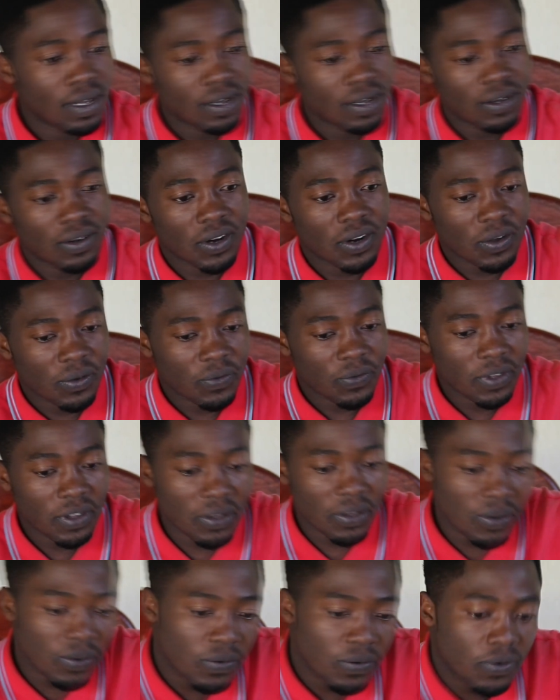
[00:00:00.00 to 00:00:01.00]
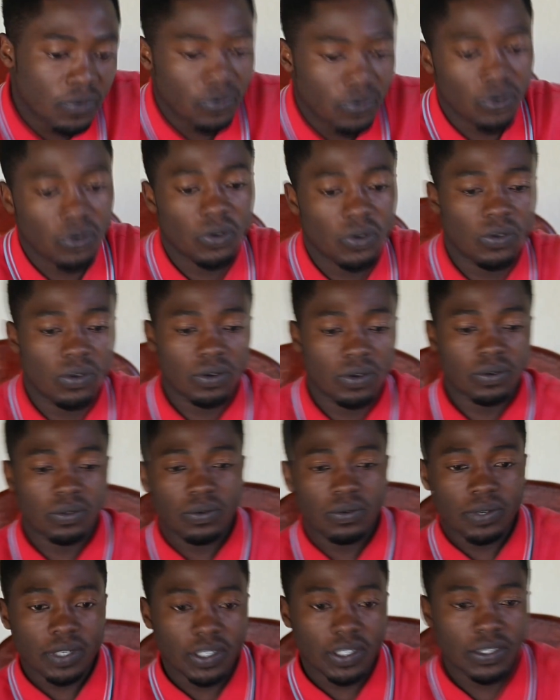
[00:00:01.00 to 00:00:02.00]
Okay, thank you for your
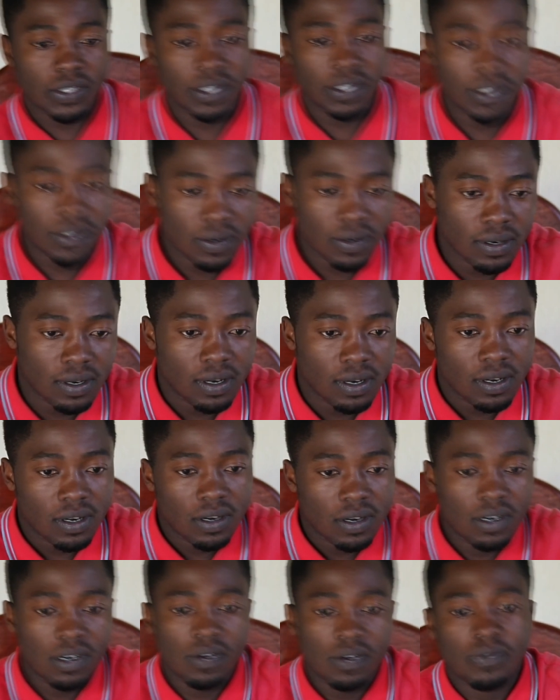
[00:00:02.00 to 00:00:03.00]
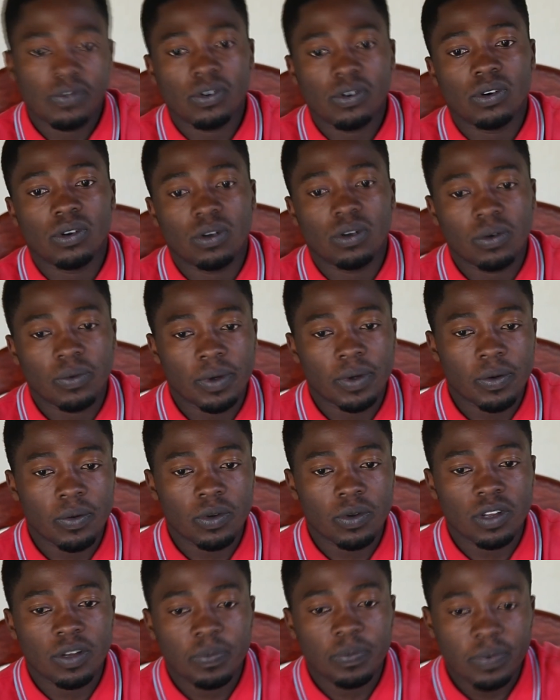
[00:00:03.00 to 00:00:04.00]
good question. For
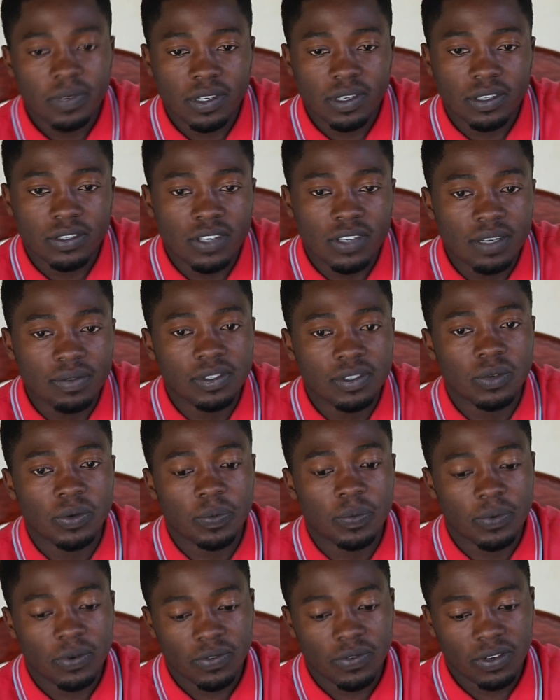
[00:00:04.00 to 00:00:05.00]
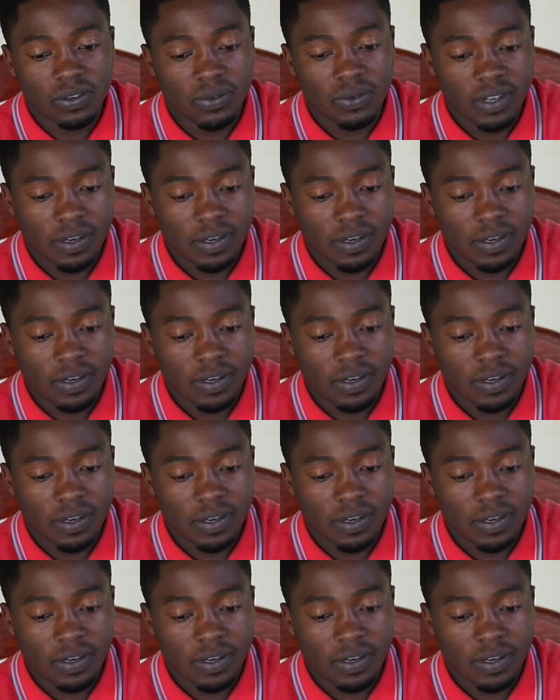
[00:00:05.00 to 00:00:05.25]
the service we provide to the